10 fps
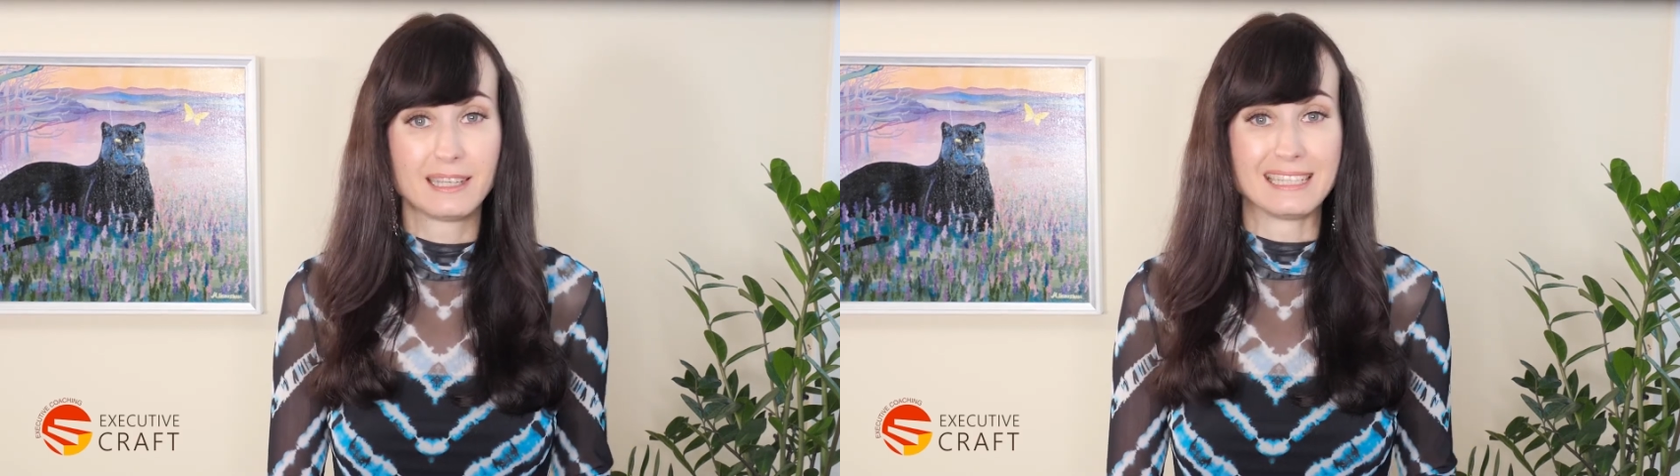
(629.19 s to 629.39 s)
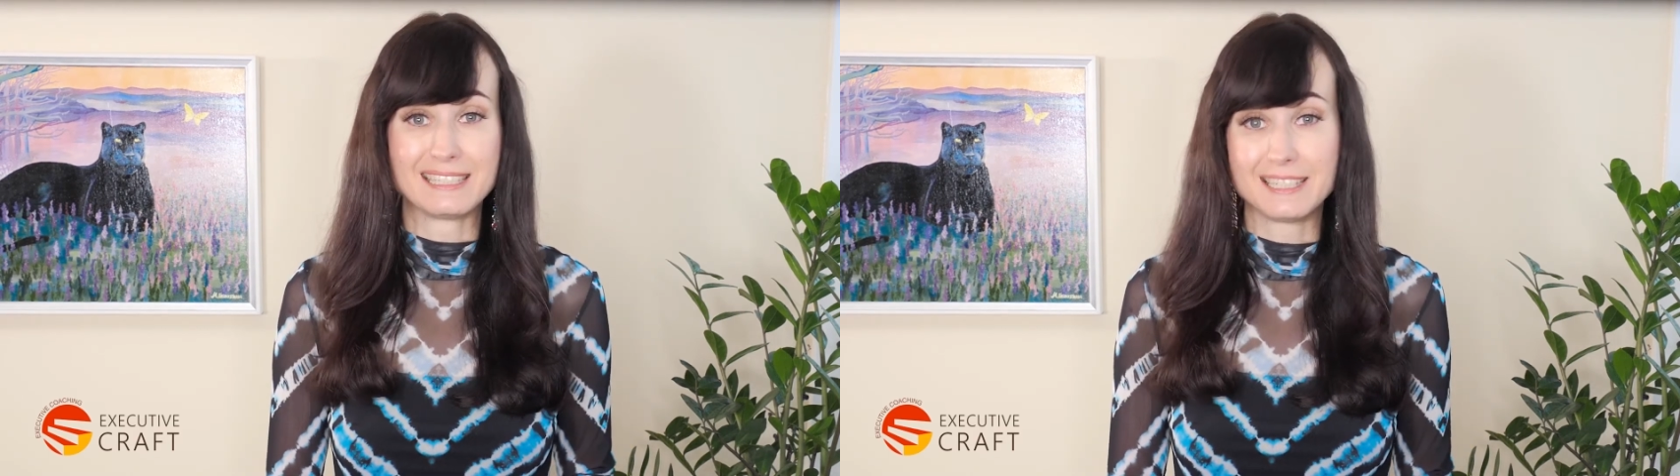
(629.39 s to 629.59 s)

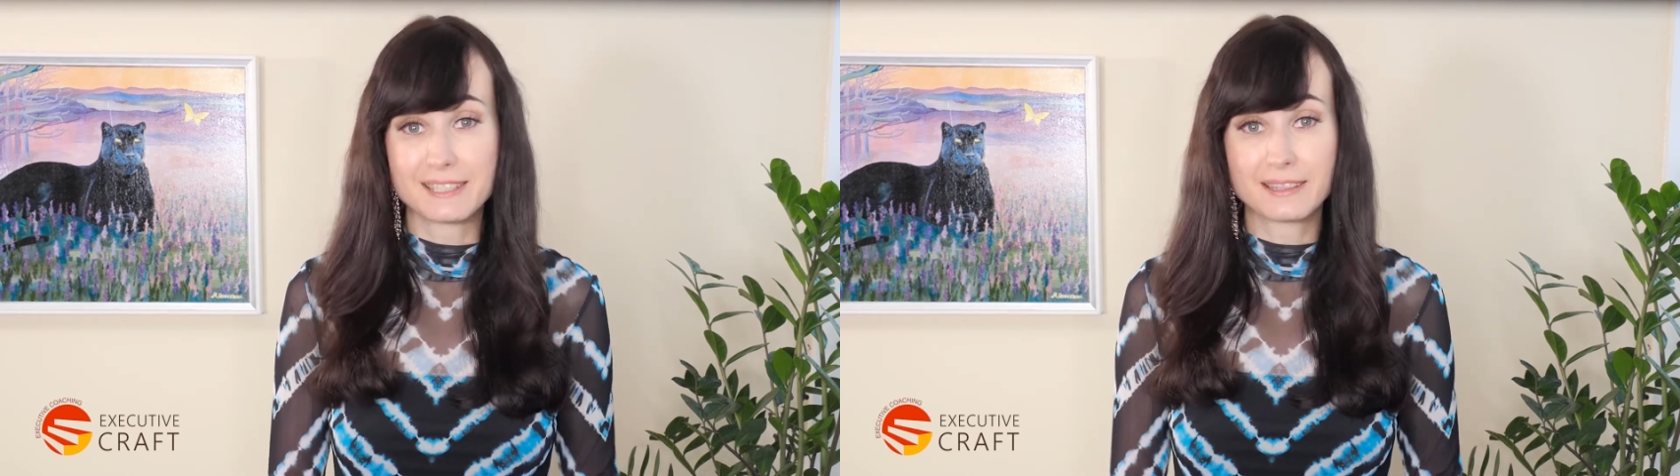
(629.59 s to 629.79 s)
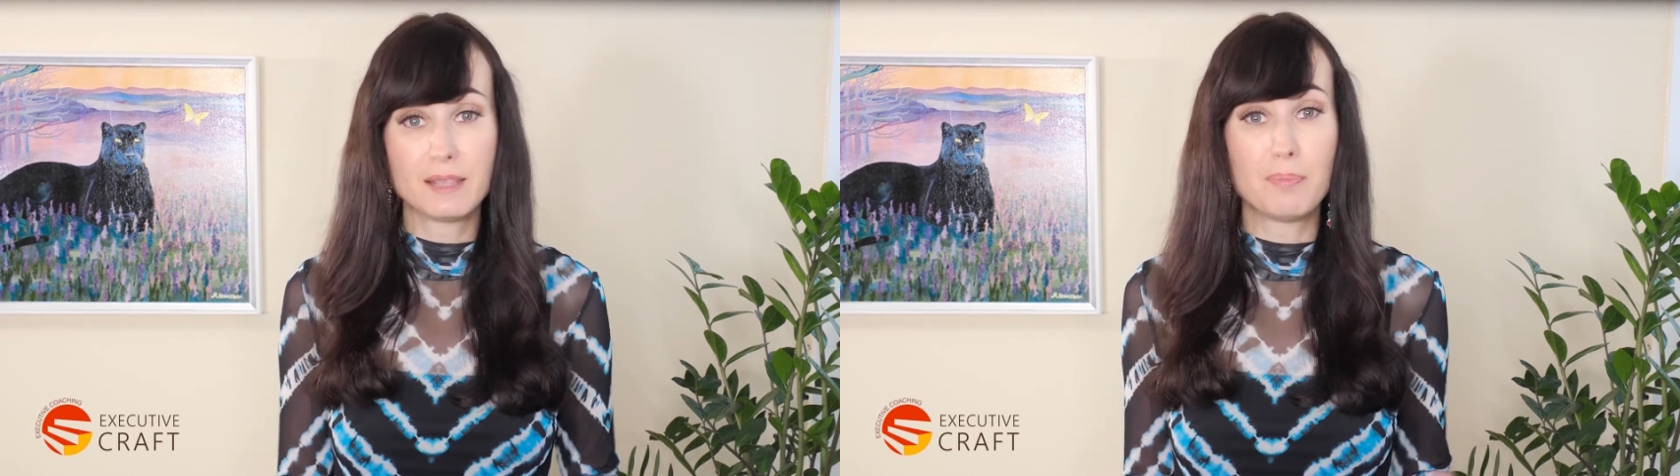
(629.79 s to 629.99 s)

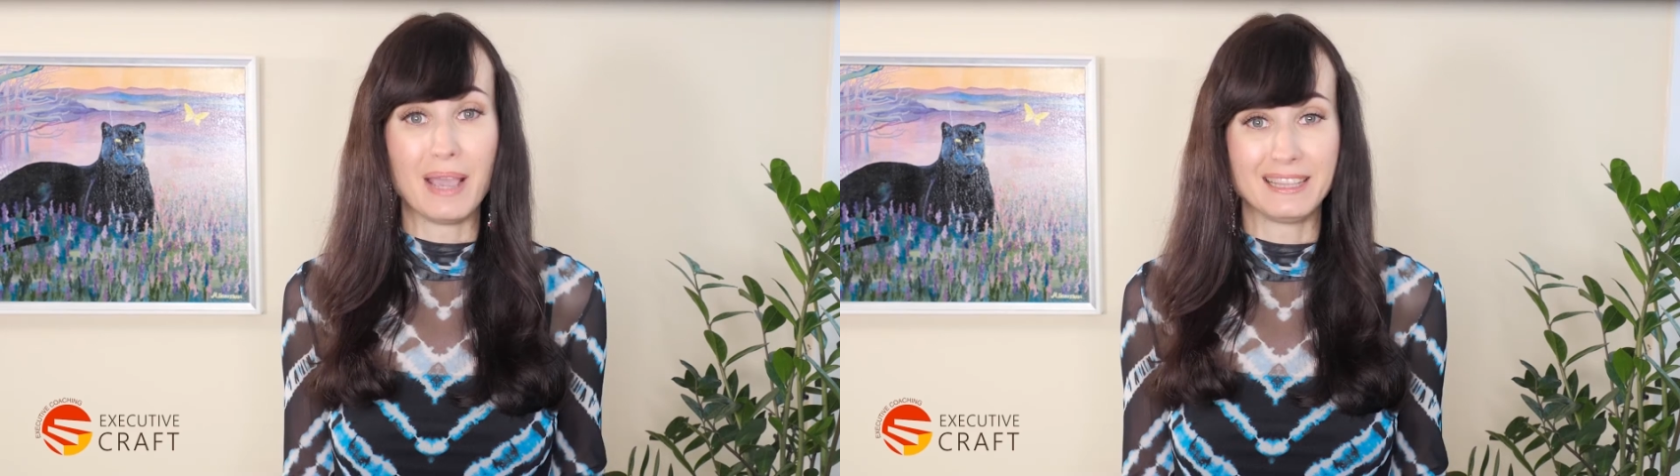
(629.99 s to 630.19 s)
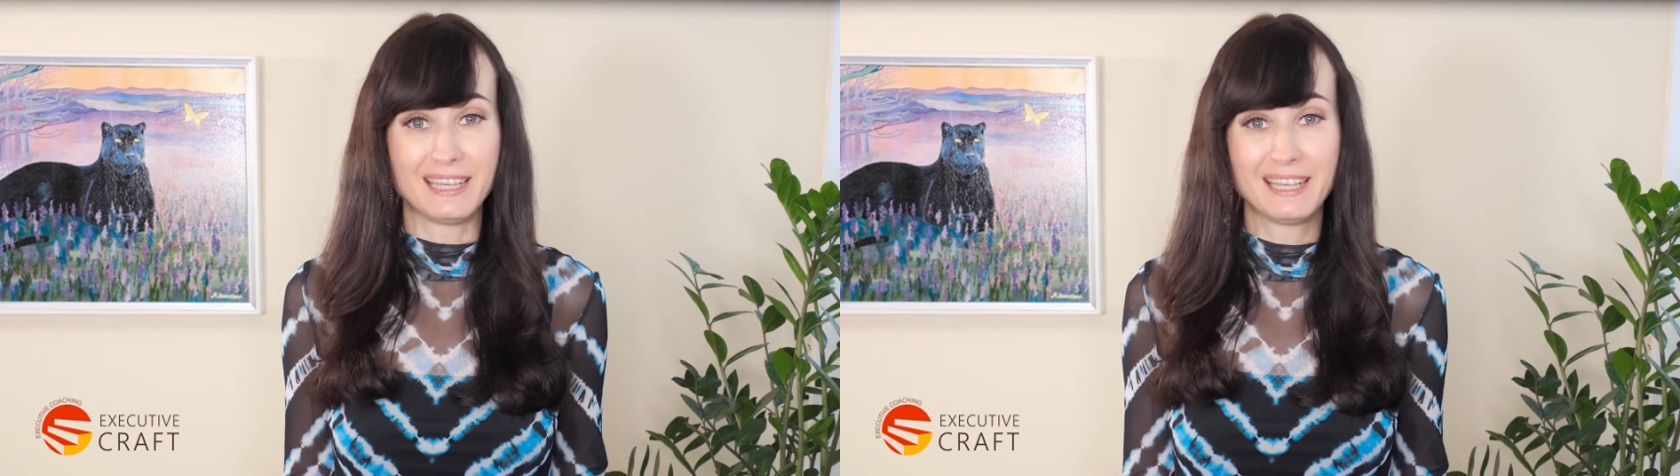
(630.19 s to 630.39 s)
consistently
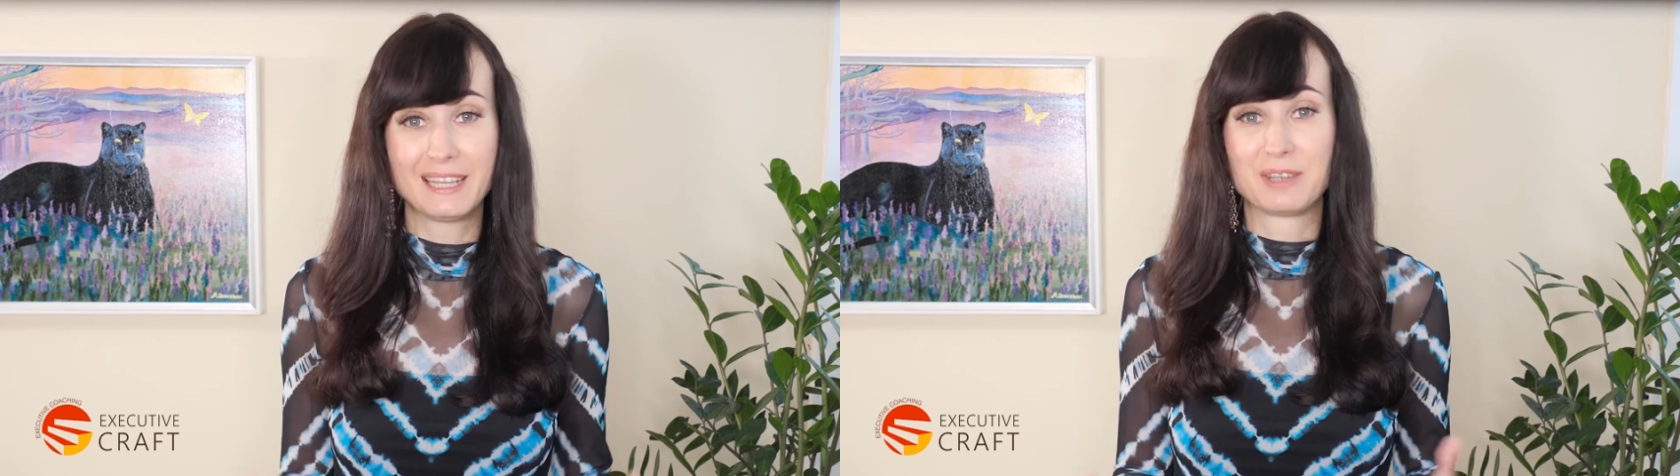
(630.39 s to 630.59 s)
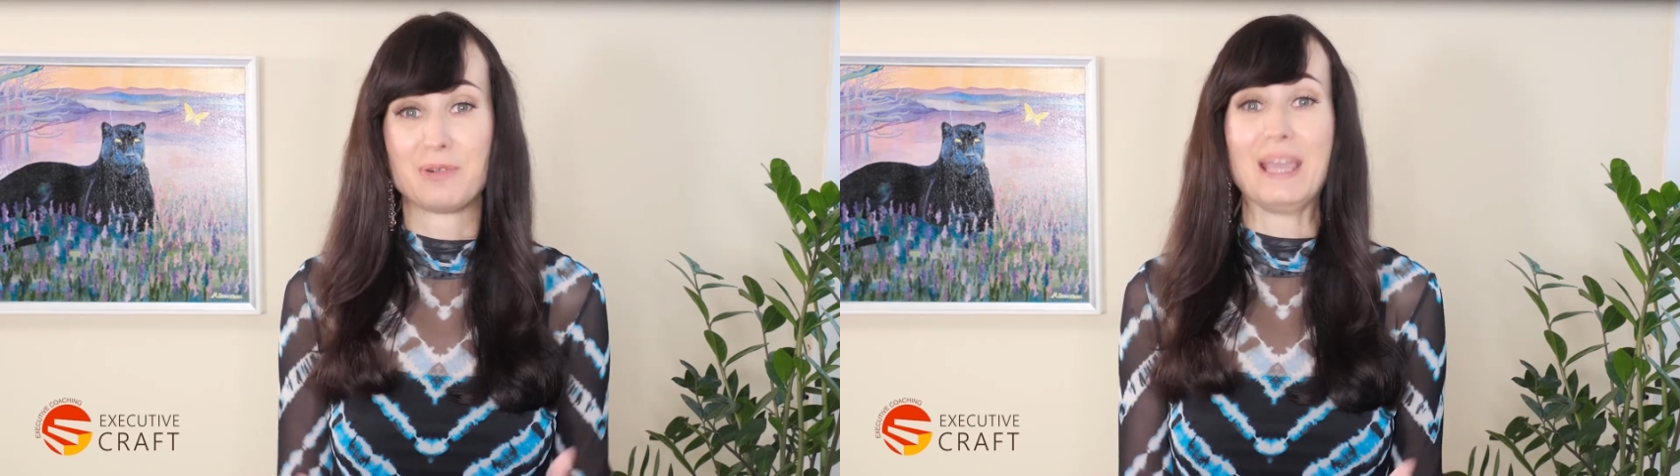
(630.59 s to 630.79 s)
better,
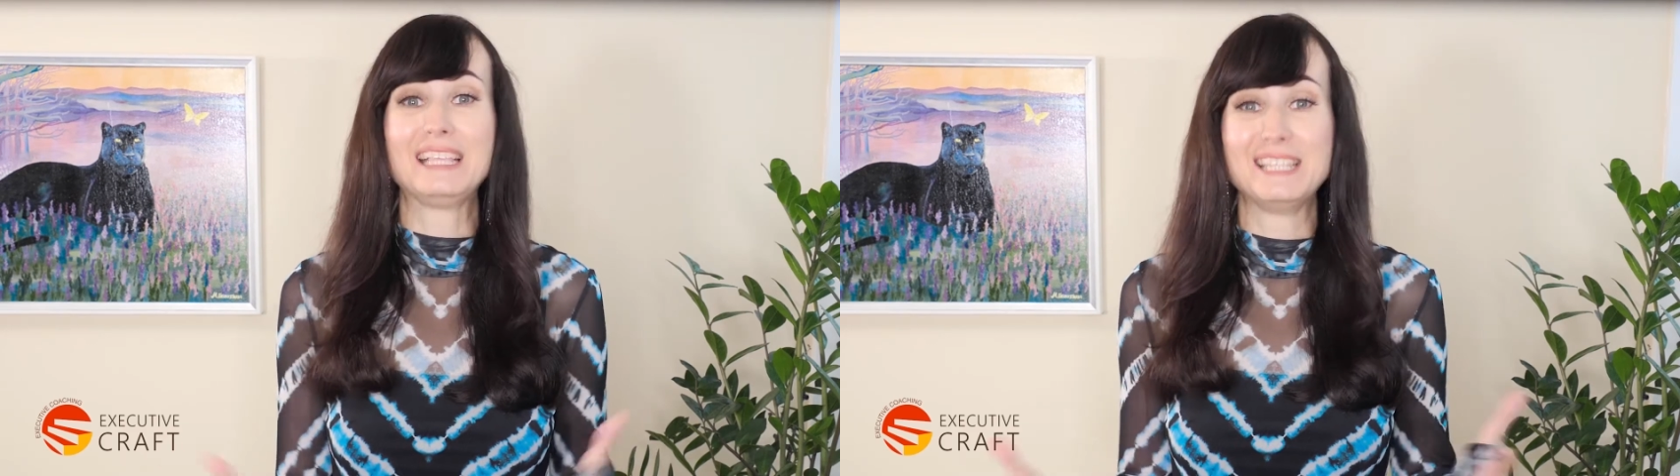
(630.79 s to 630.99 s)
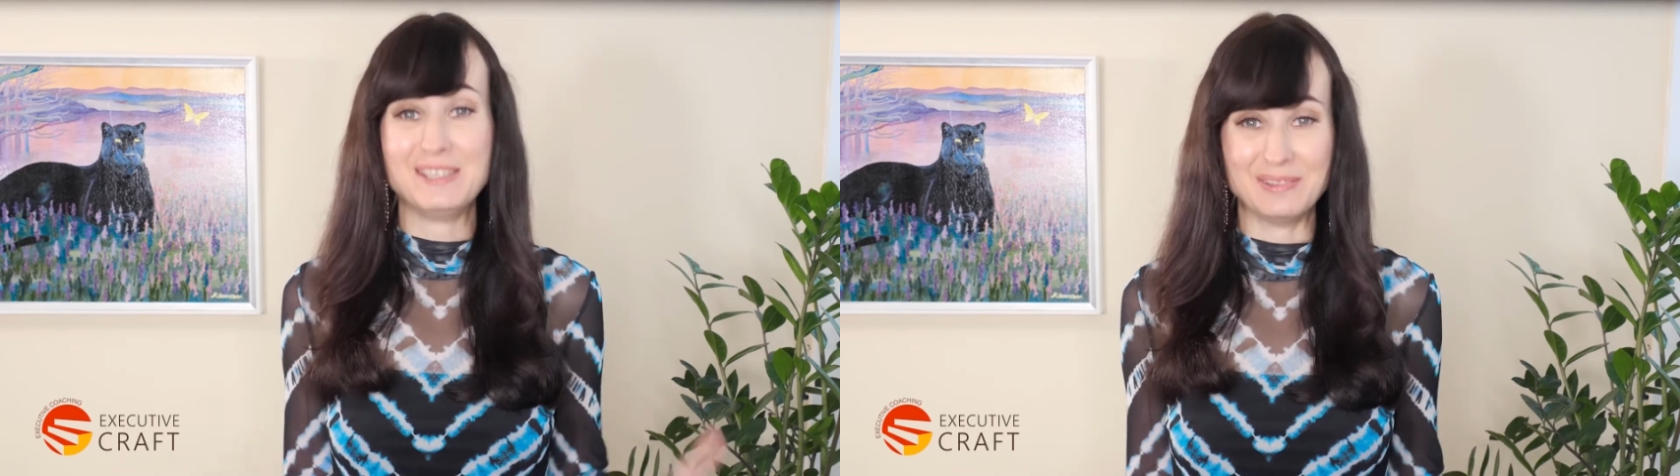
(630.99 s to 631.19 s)

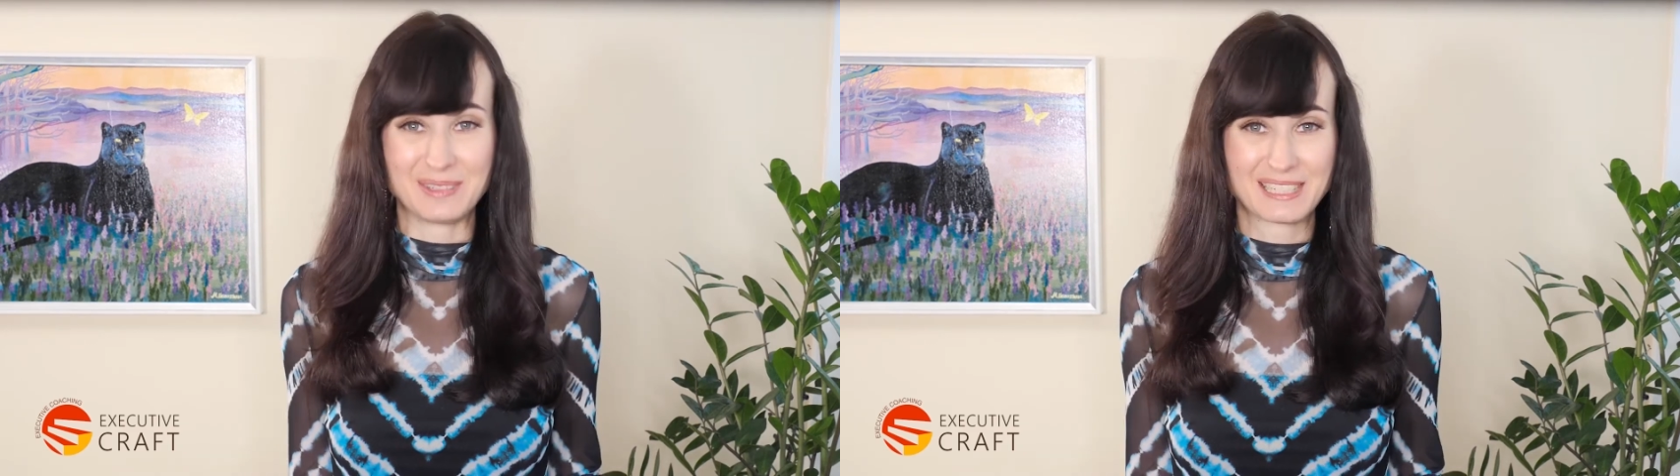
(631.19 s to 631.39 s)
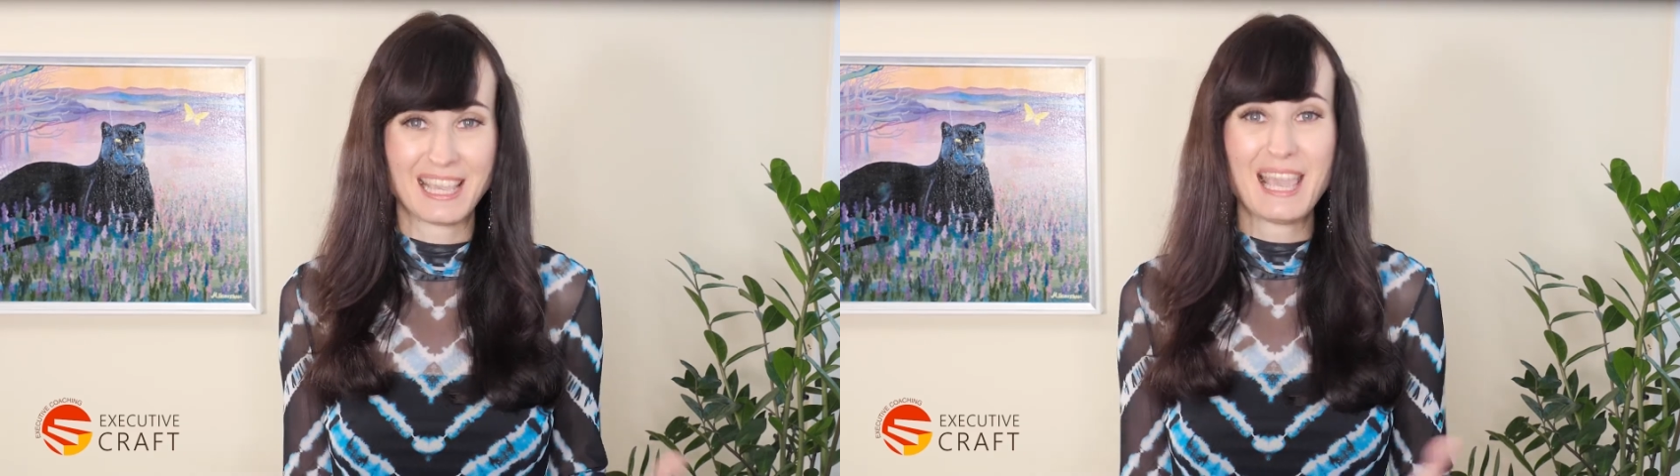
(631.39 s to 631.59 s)
great
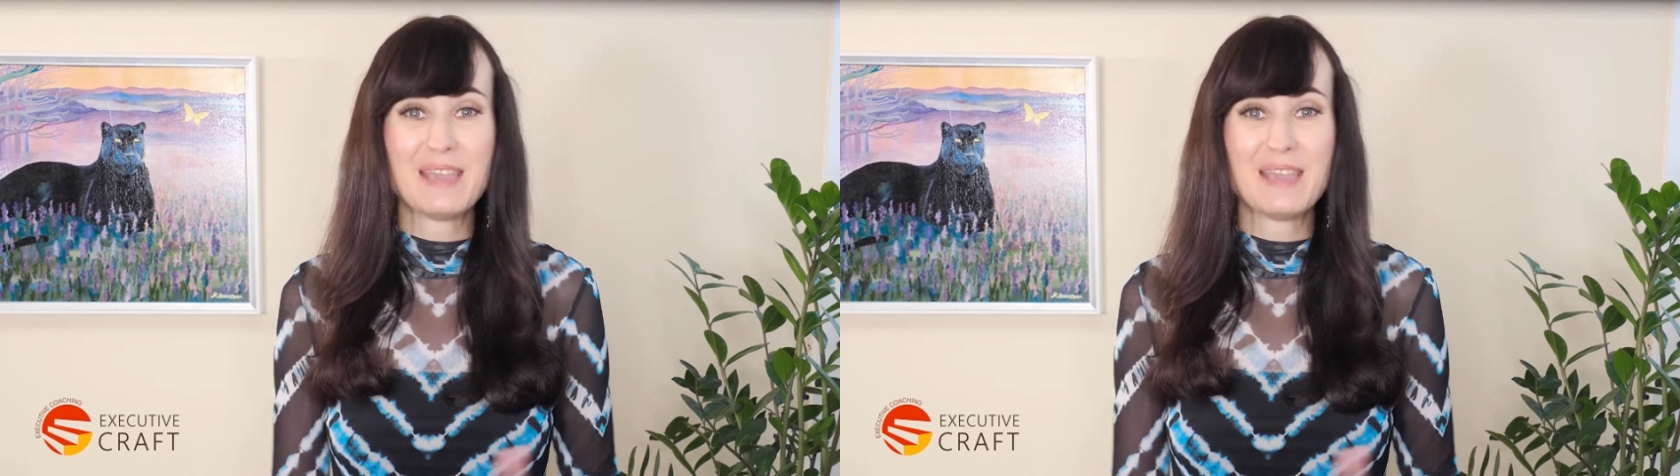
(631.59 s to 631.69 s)
news!